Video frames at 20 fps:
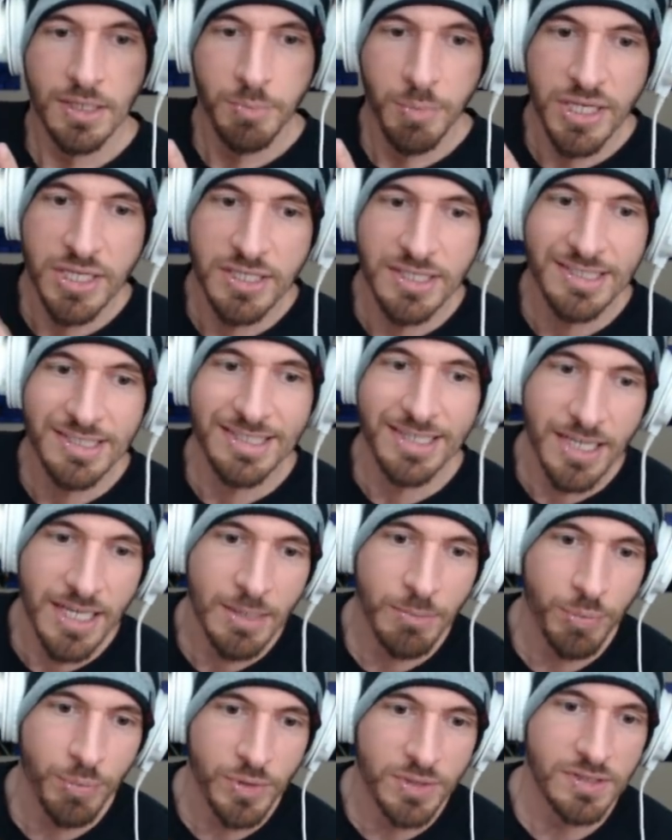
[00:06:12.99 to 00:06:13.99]
opinions and
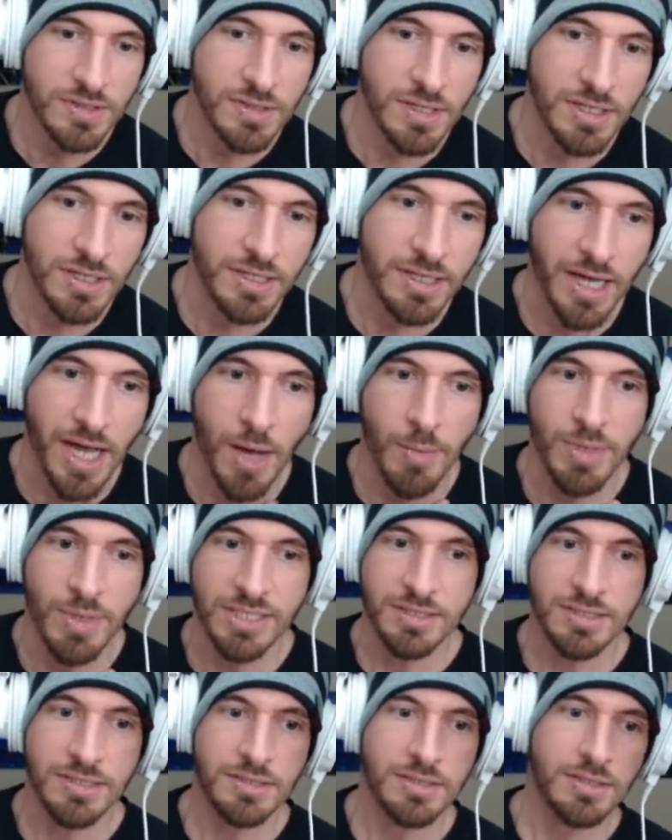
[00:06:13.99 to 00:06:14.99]
inputs in the
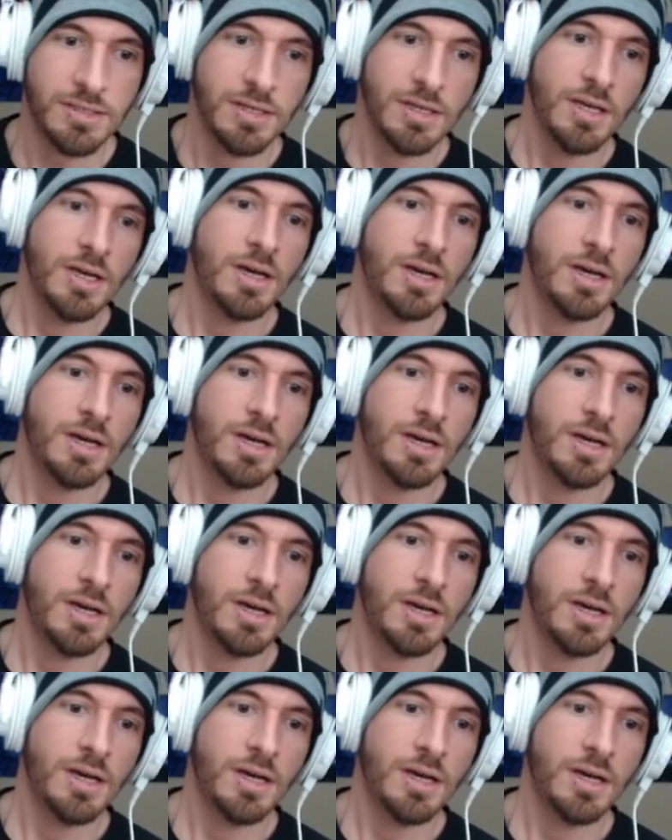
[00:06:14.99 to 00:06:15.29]
comments.